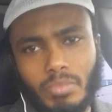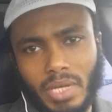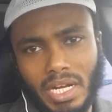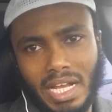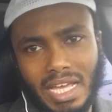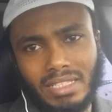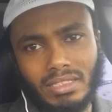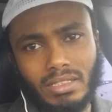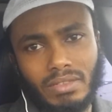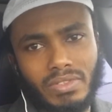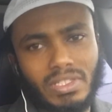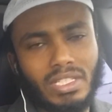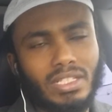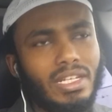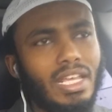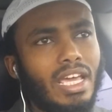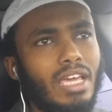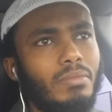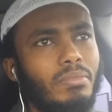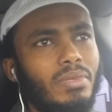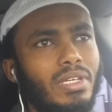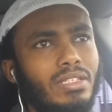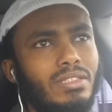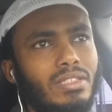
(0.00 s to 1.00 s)
But as of
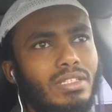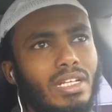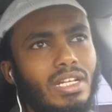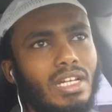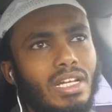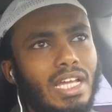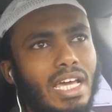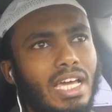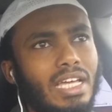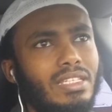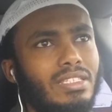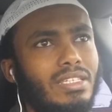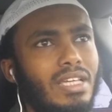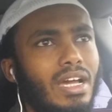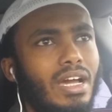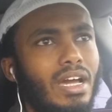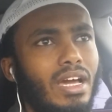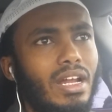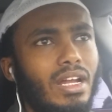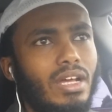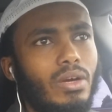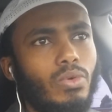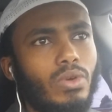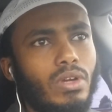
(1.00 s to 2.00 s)
today, we're going
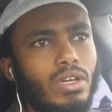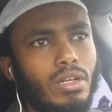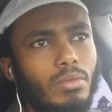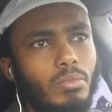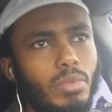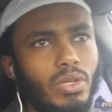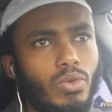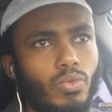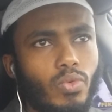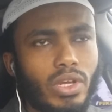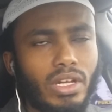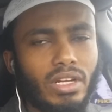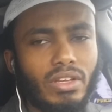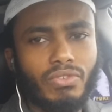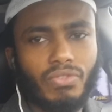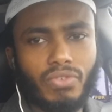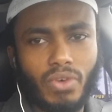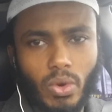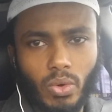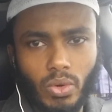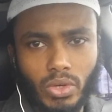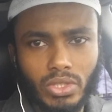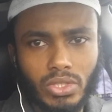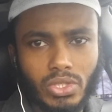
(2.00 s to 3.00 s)
to be really
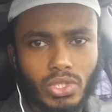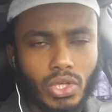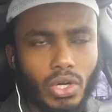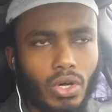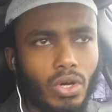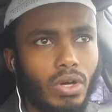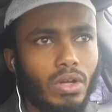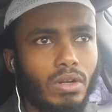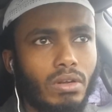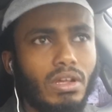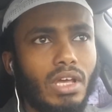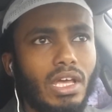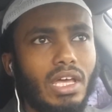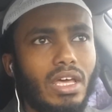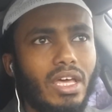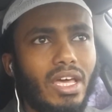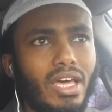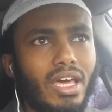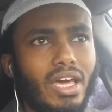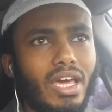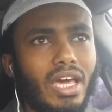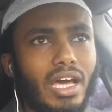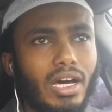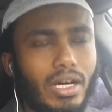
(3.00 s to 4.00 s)
focused on
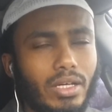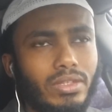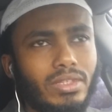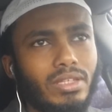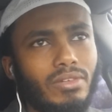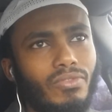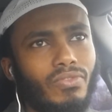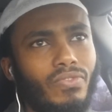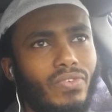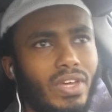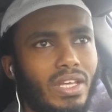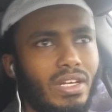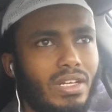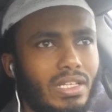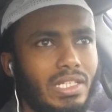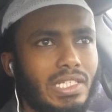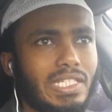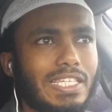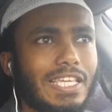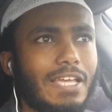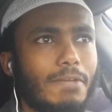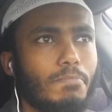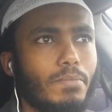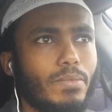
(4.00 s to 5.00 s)
health and
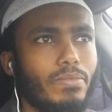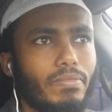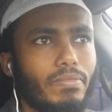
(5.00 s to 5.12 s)
fitness.